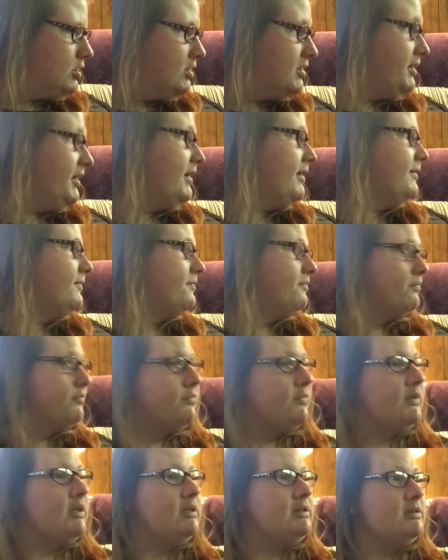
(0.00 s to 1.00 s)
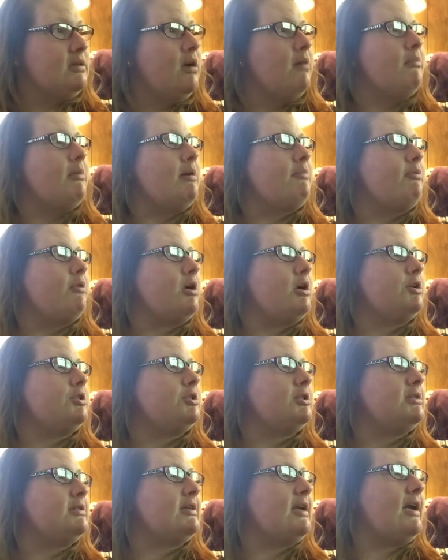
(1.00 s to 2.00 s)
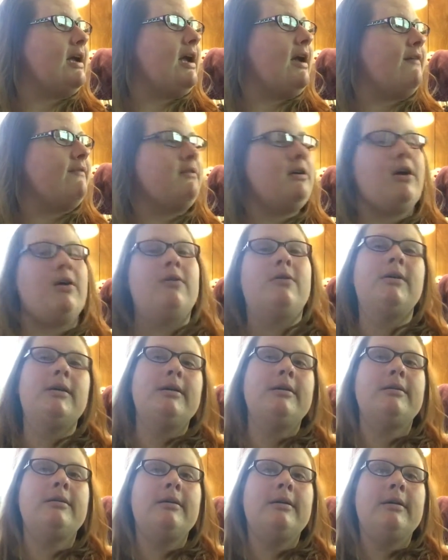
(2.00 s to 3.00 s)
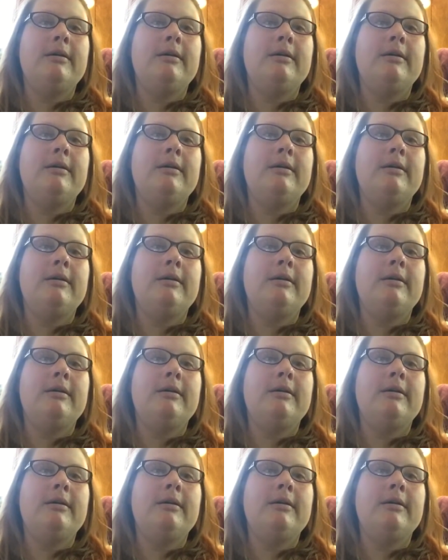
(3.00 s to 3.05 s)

yeah, that's all my projects I have going.